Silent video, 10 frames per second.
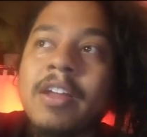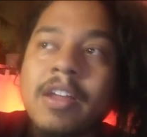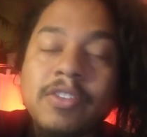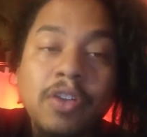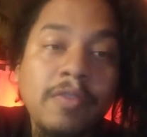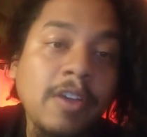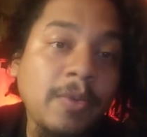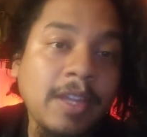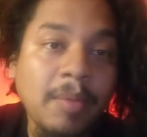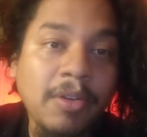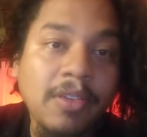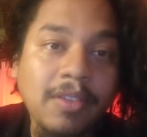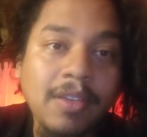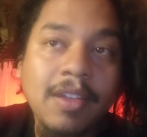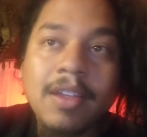and say, hey, look, don't
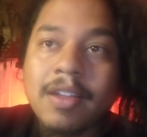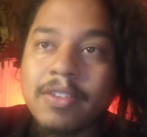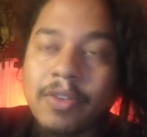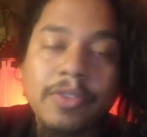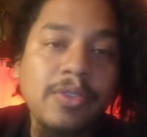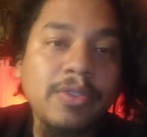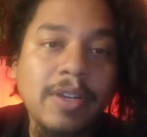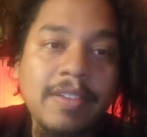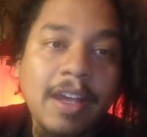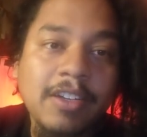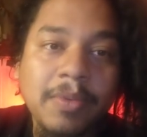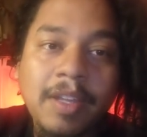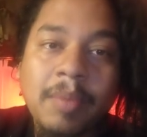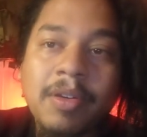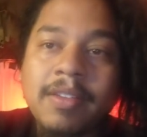fuck with that person, don't do a
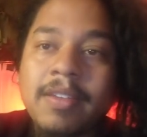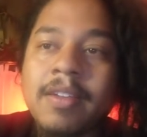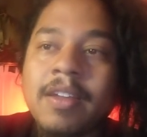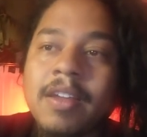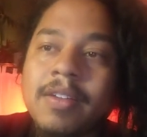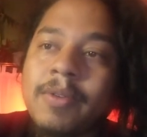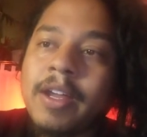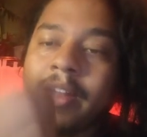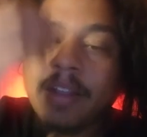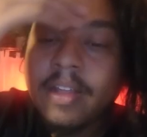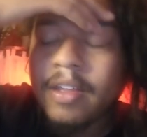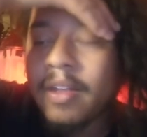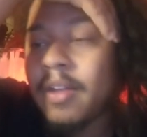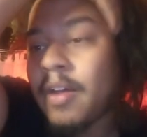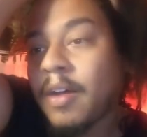transaction with that person, right?